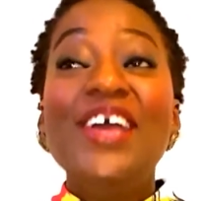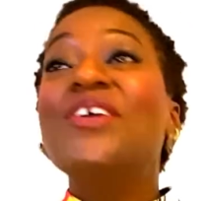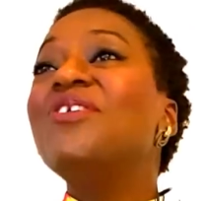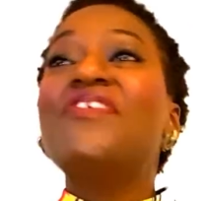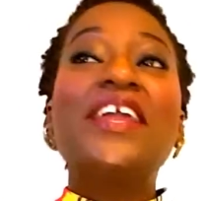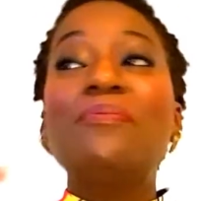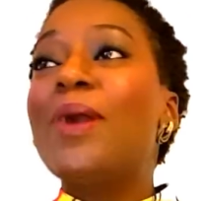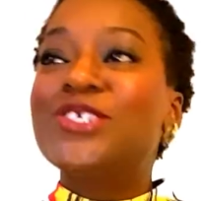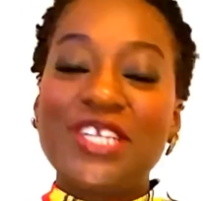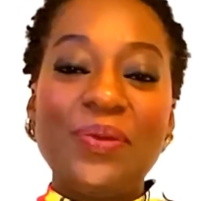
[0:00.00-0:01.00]
You'll find a
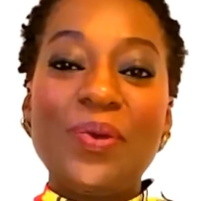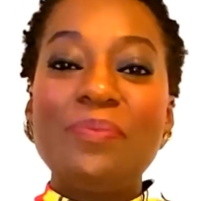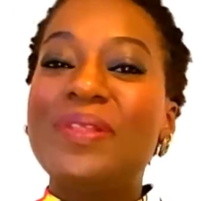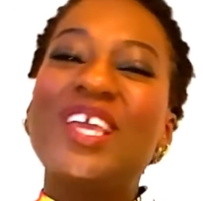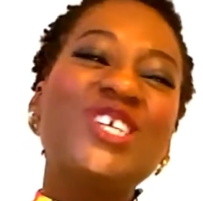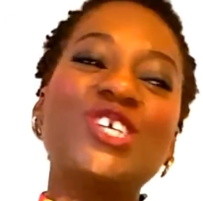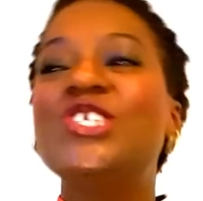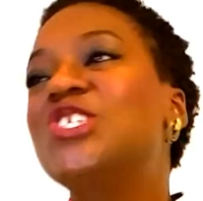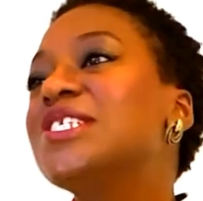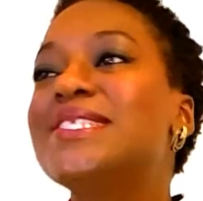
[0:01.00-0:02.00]
passionate one, but they're
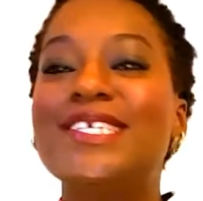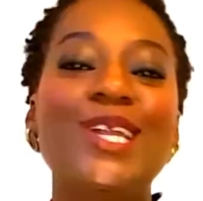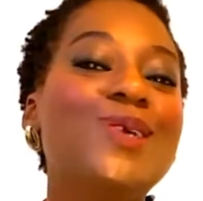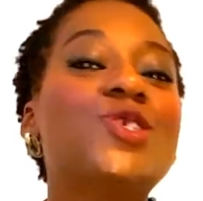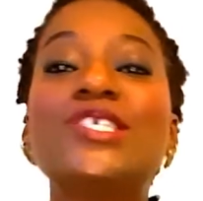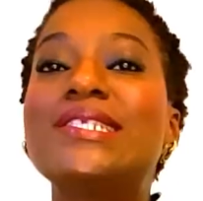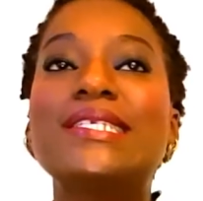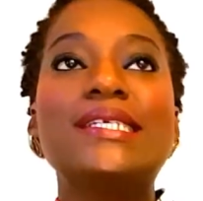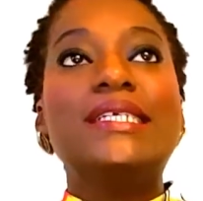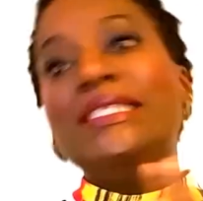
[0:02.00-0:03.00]
usually just
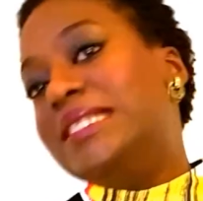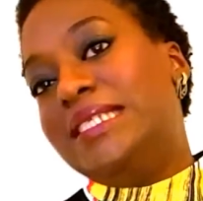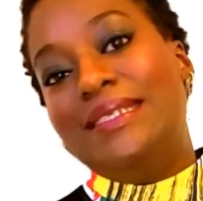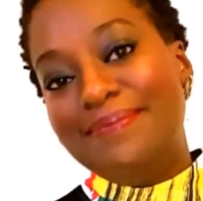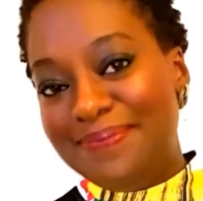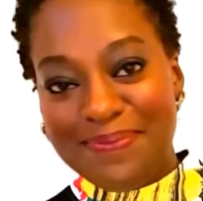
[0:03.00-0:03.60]
easy.